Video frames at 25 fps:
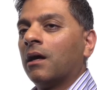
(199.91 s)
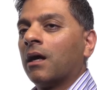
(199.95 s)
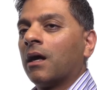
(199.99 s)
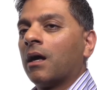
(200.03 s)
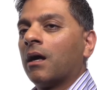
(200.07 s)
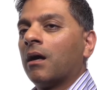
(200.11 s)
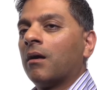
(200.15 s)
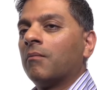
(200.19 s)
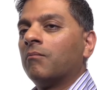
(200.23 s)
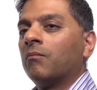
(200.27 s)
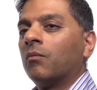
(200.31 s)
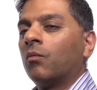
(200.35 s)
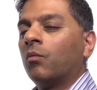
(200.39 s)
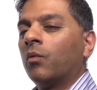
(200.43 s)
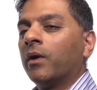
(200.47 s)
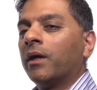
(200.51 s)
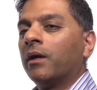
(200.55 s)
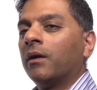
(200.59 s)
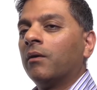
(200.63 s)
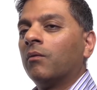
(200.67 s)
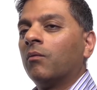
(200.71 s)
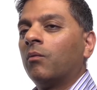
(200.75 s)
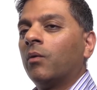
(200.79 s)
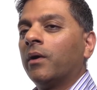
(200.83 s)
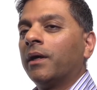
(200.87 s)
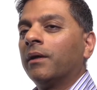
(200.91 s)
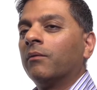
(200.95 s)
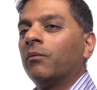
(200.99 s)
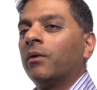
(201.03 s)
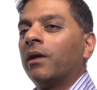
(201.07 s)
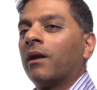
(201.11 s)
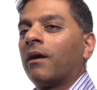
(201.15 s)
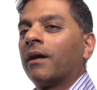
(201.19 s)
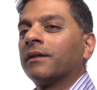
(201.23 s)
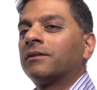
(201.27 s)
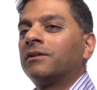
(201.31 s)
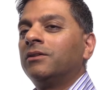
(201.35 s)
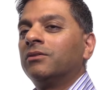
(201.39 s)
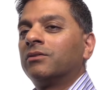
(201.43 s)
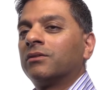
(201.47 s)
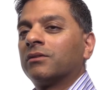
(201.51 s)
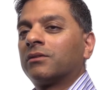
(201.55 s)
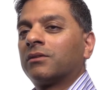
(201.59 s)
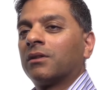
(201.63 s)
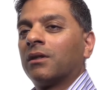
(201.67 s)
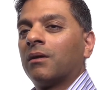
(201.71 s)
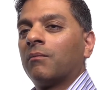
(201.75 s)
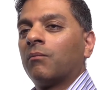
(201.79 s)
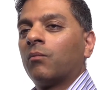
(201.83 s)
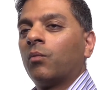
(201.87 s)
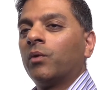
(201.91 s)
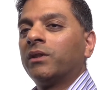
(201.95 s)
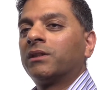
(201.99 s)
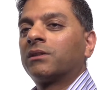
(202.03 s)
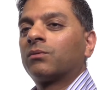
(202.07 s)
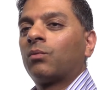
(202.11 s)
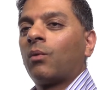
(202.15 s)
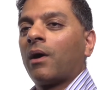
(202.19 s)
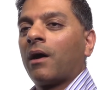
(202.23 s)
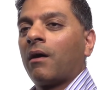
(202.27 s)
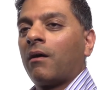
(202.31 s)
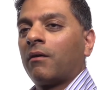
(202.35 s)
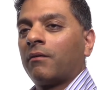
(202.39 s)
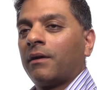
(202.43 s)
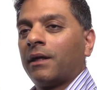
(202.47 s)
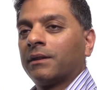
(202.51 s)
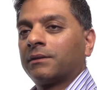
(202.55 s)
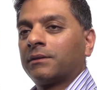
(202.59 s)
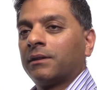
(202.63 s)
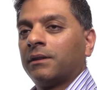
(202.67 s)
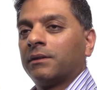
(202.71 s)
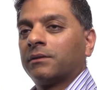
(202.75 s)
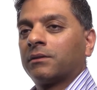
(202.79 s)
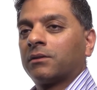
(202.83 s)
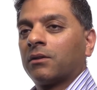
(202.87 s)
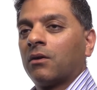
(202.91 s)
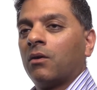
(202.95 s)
Um, we, we, we like to use the term we sweat our assets,